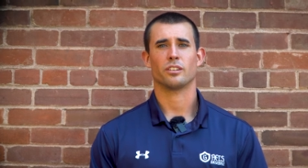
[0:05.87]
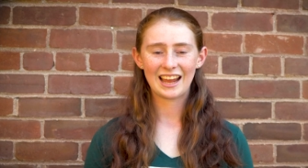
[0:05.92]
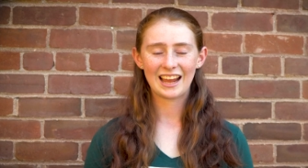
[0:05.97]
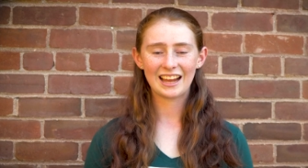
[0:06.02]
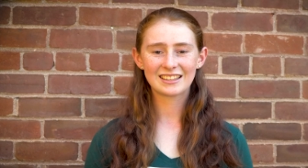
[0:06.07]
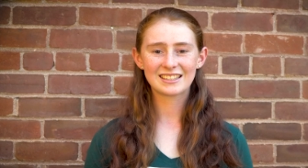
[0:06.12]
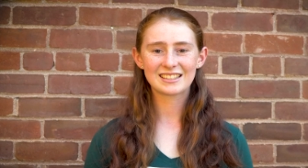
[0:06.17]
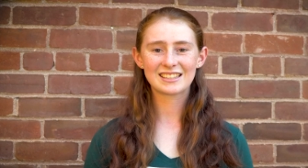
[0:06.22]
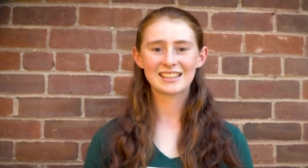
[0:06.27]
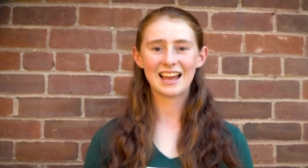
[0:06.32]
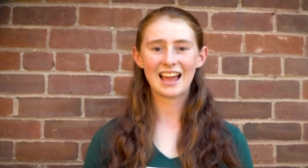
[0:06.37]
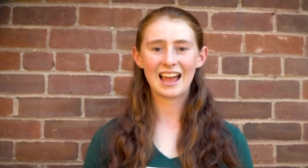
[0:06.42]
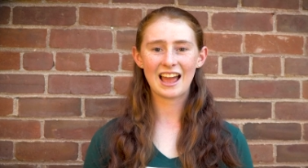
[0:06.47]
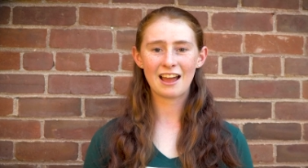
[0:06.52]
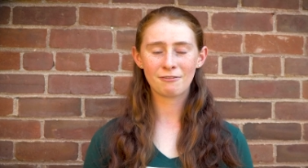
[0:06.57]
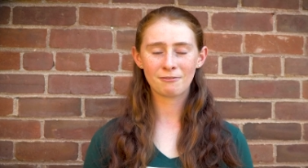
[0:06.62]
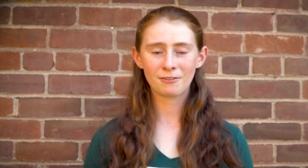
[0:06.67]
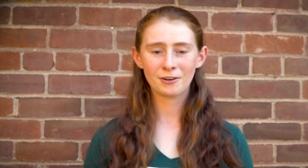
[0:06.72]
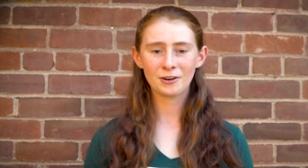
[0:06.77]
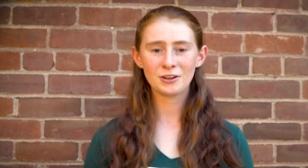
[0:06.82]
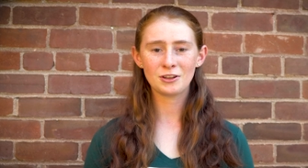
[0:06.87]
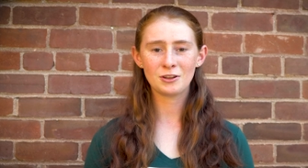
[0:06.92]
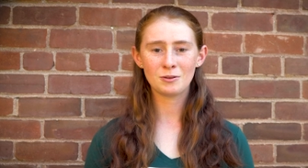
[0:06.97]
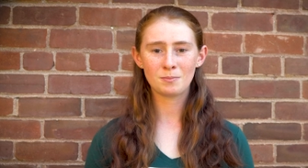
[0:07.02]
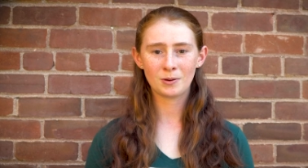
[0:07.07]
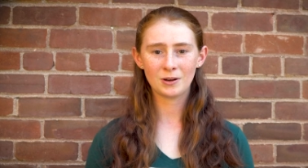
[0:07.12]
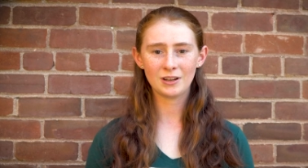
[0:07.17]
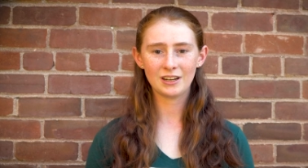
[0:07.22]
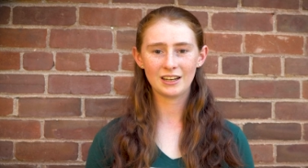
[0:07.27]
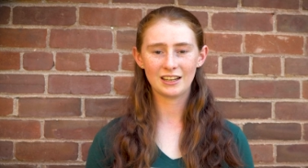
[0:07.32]
It's the effort you
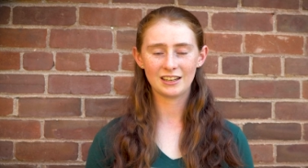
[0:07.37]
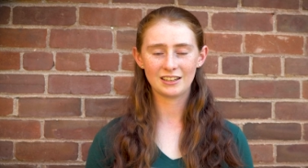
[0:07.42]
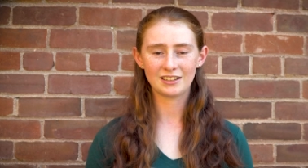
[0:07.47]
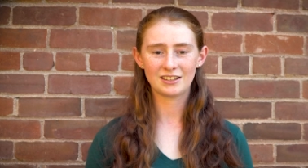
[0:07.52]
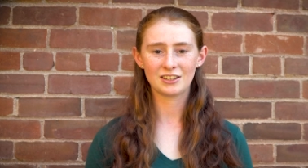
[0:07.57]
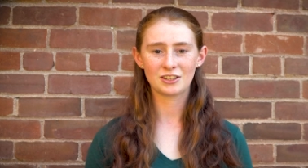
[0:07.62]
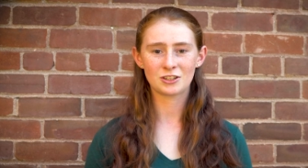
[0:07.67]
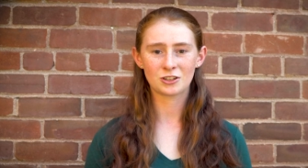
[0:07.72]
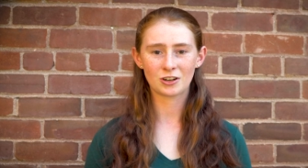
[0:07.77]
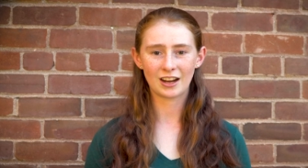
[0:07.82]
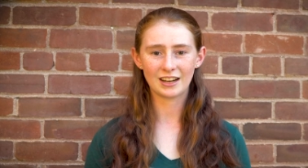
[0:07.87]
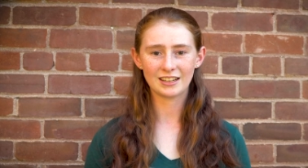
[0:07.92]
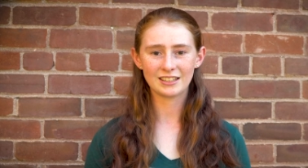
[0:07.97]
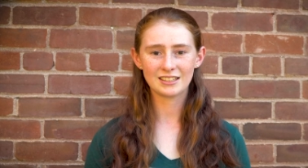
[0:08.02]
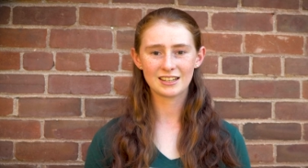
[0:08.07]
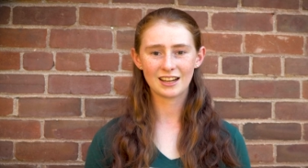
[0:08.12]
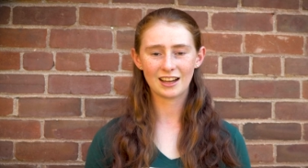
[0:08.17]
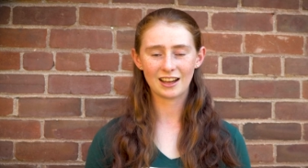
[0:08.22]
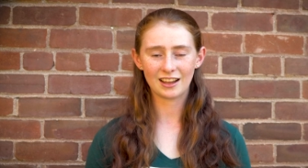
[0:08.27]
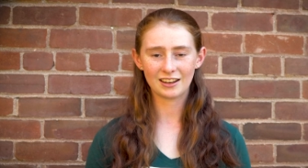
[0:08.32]
put into trying to